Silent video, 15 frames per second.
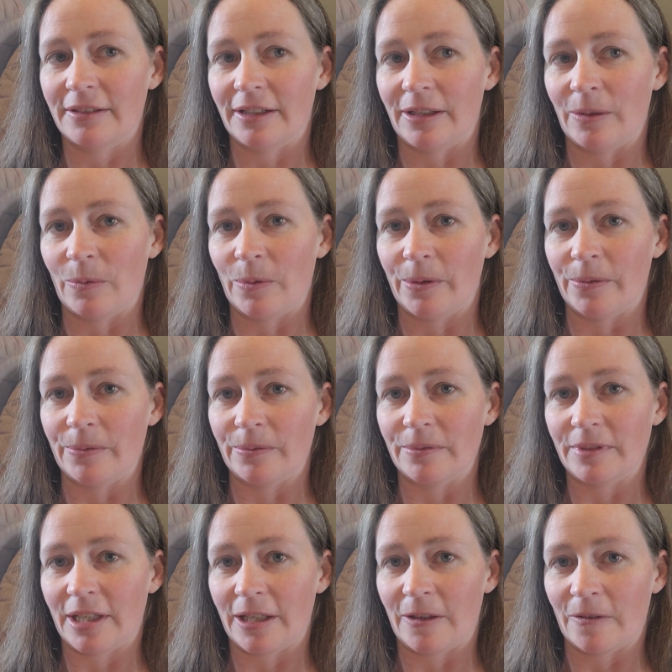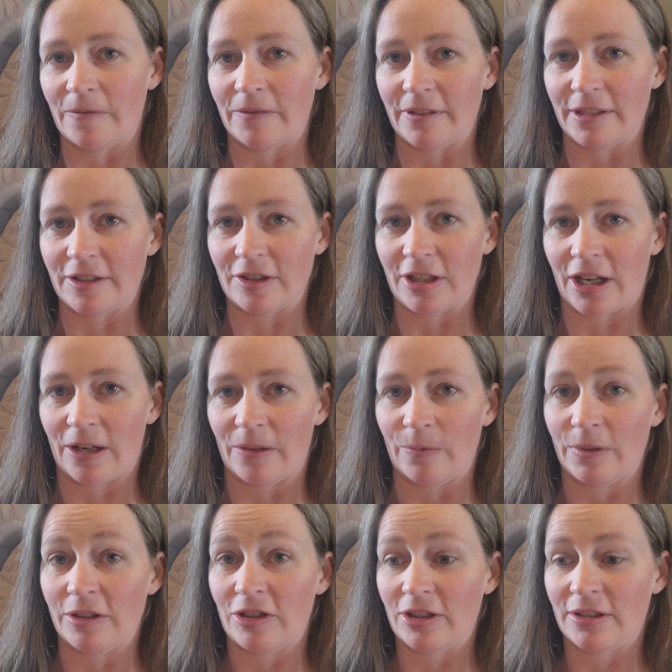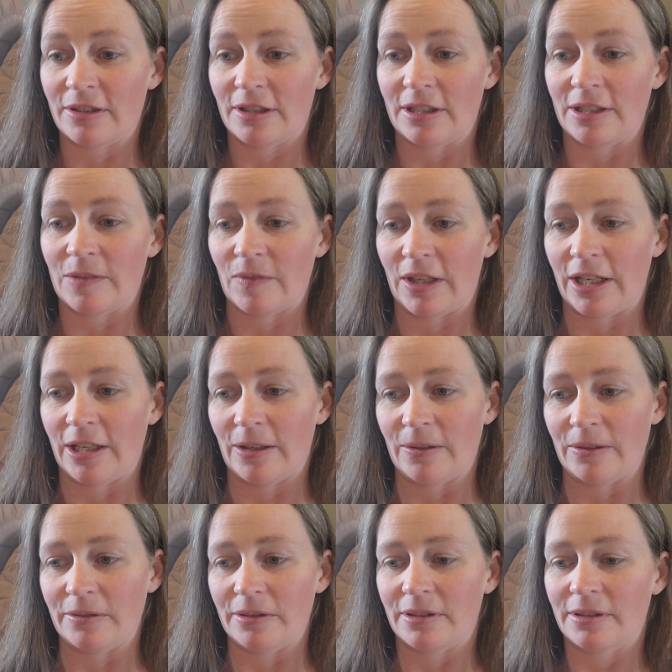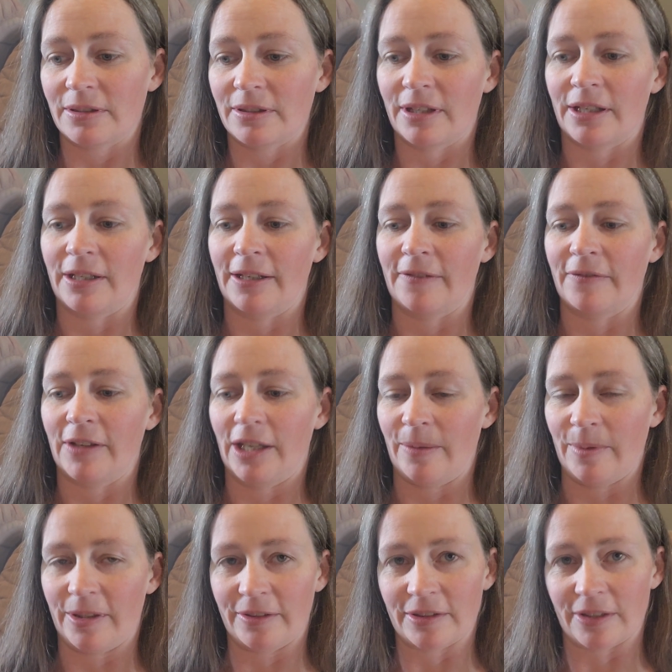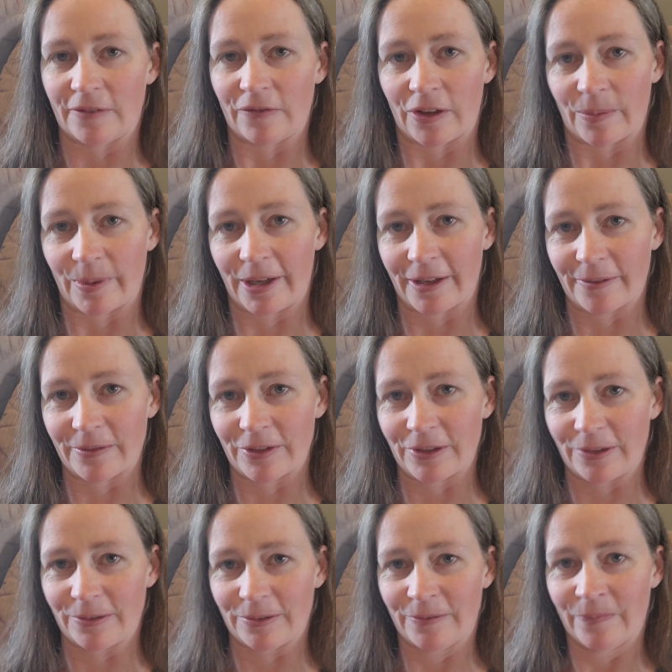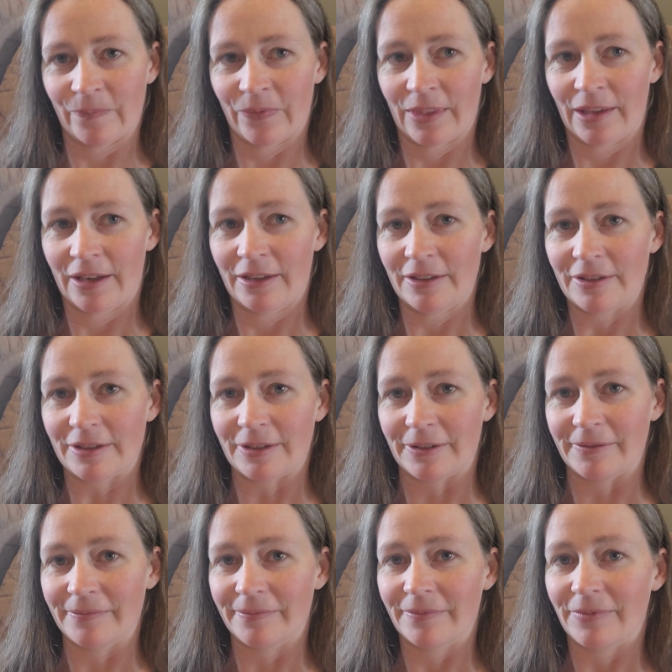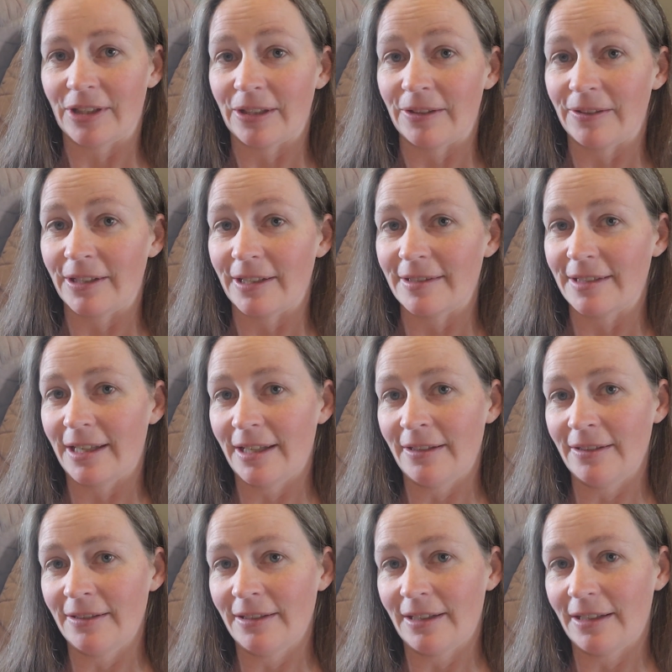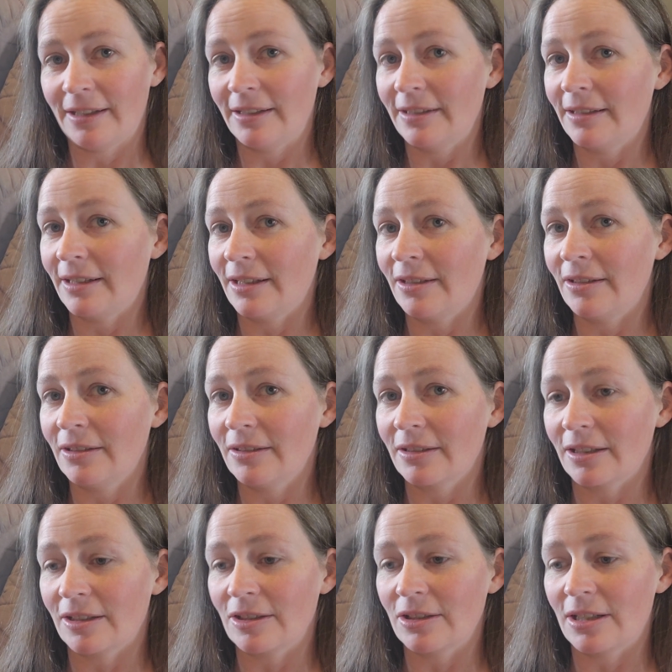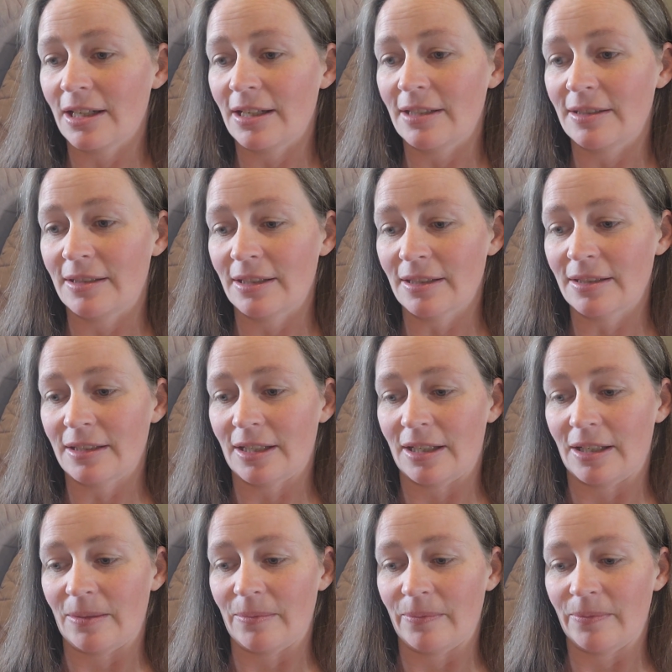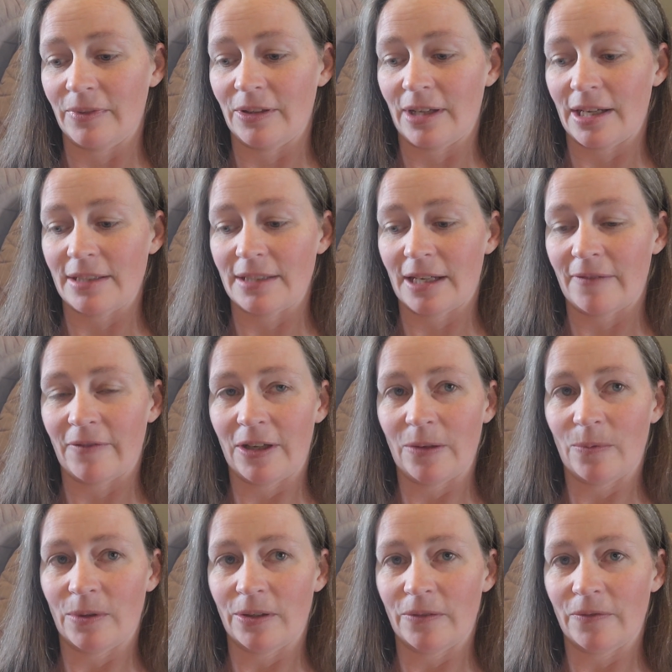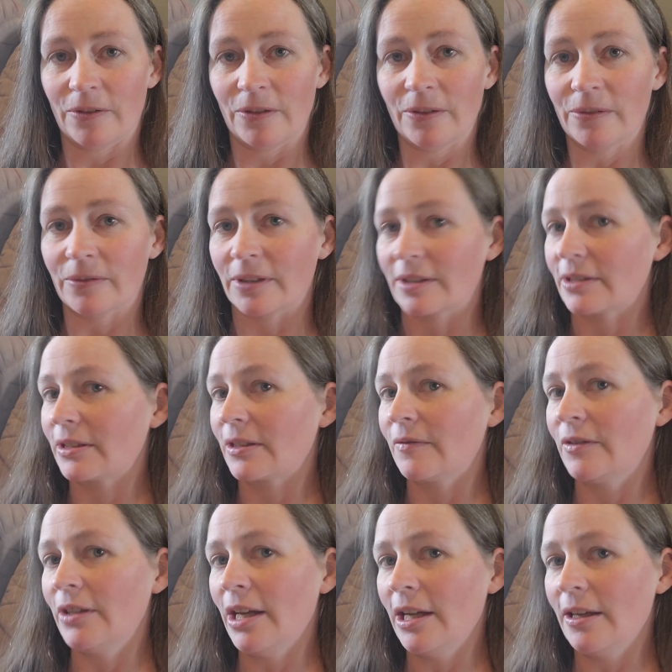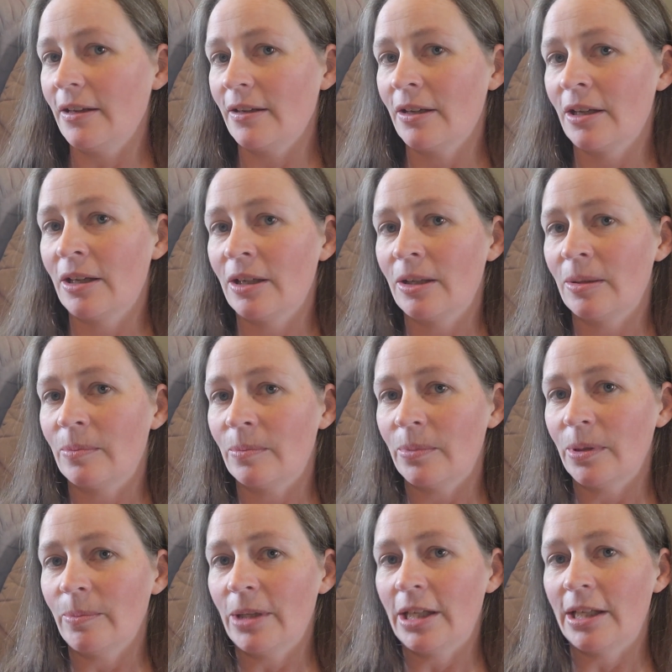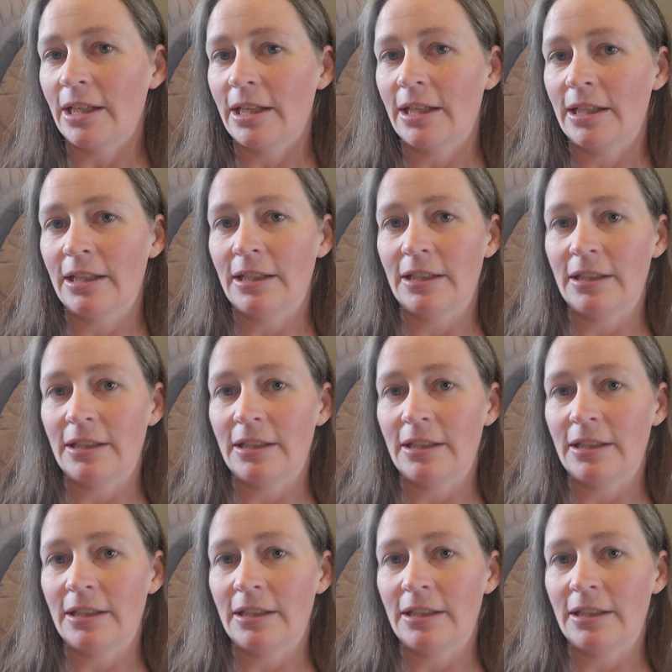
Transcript: I won't take over this channel with just these videos. I have gaming stuff coming out too. So thank you guys again, and I'll catch you guys next time. You guys have a wonderful rest of your day. Bye-bye.